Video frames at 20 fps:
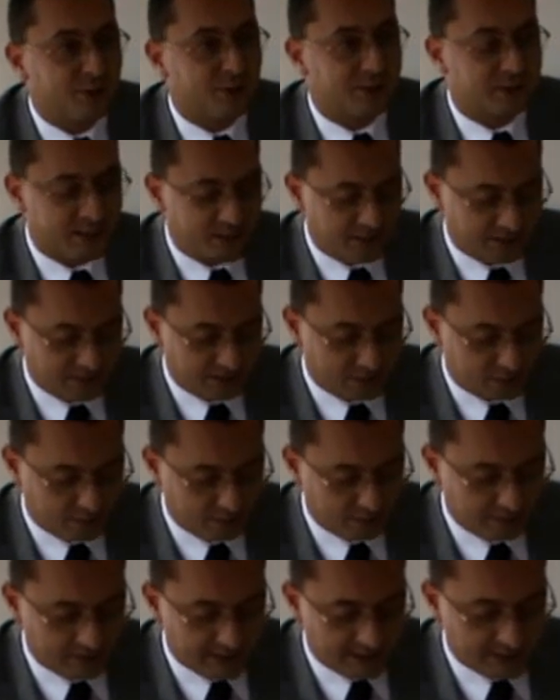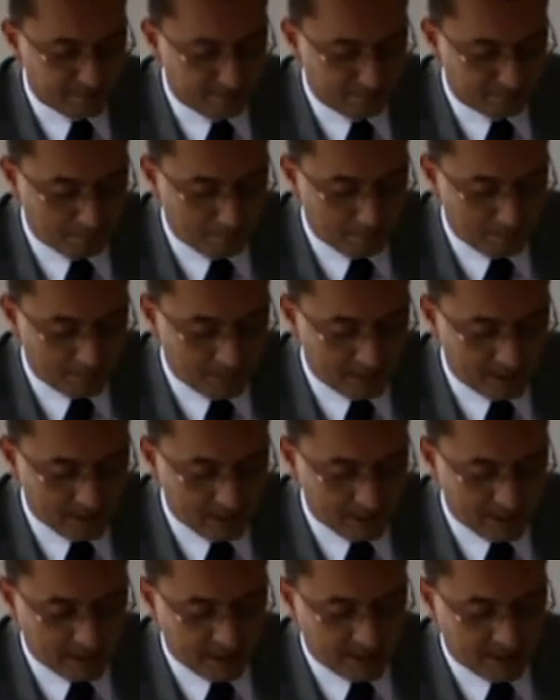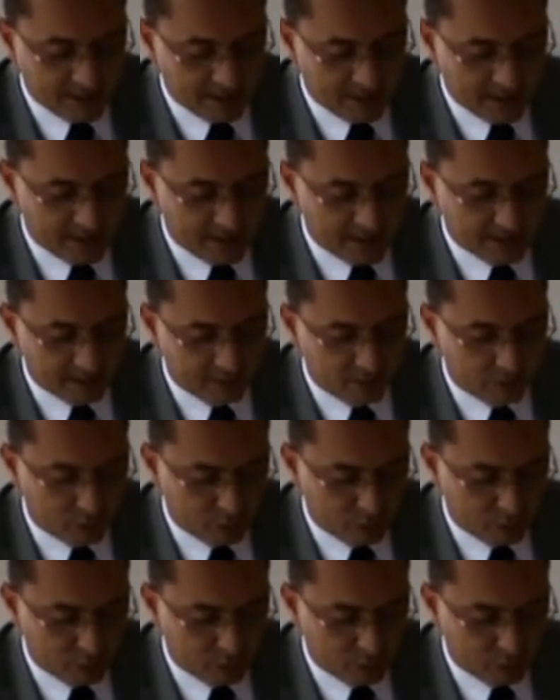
solidarity, we could say, and,